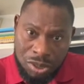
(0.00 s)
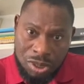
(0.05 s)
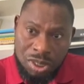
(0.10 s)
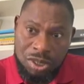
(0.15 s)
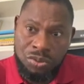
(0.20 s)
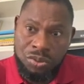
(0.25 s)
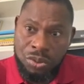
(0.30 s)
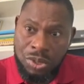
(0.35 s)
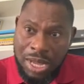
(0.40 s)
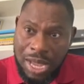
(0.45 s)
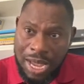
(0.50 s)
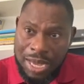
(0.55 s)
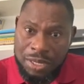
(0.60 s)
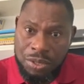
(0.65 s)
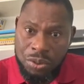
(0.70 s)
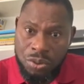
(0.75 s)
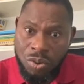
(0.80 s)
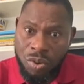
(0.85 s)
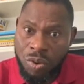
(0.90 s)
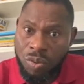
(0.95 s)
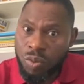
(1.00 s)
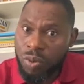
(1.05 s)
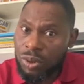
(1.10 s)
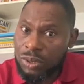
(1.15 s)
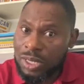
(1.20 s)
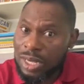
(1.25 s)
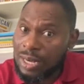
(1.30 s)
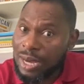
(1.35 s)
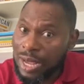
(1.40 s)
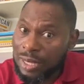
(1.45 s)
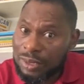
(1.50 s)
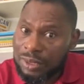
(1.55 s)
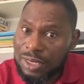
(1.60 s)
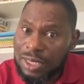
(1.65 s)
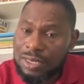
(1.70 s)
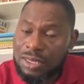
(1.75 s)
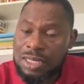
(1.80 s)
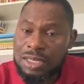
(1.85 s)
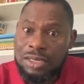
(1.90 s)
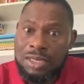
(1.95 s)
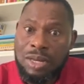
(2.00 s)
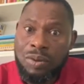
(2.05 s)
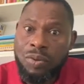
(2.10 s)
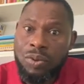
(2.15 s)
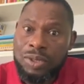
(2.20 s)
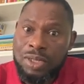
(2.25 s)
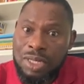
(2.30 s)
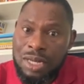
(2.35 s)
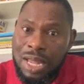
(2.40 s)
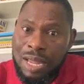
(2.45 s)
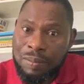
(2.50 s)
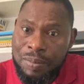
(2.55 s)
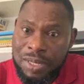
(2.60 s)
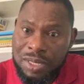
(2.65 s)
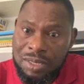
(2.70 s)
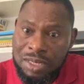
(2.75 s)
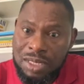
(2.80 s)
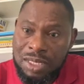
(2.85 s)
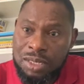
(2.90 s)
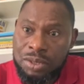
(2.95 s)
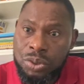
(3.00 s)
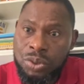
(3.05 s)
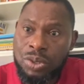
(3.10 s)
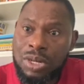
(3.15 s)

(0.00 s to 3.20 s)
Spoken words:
It will guide you on what an asset is and what a liability is,